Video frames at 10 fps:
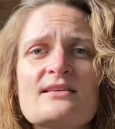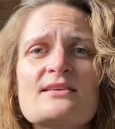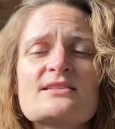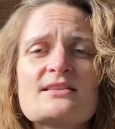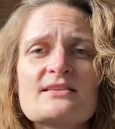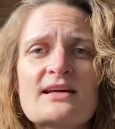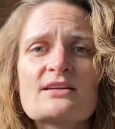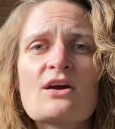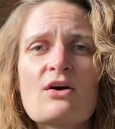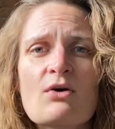to let
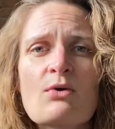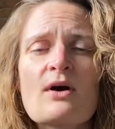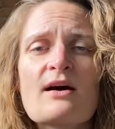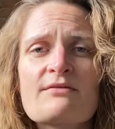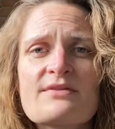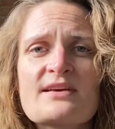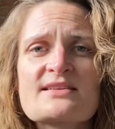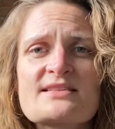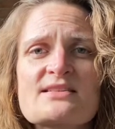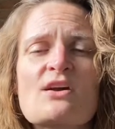go of
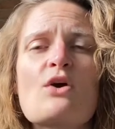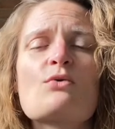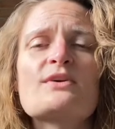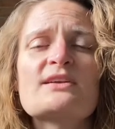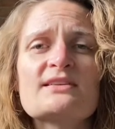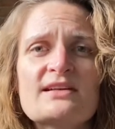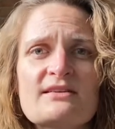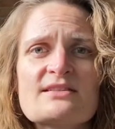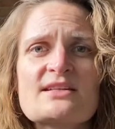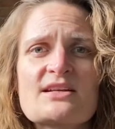this with clear
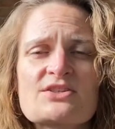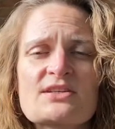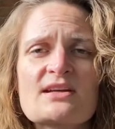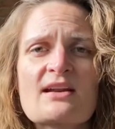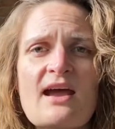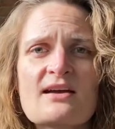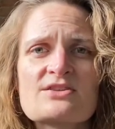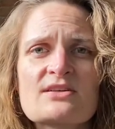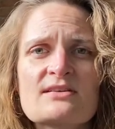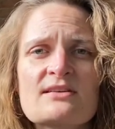intention and
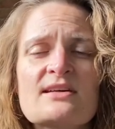action,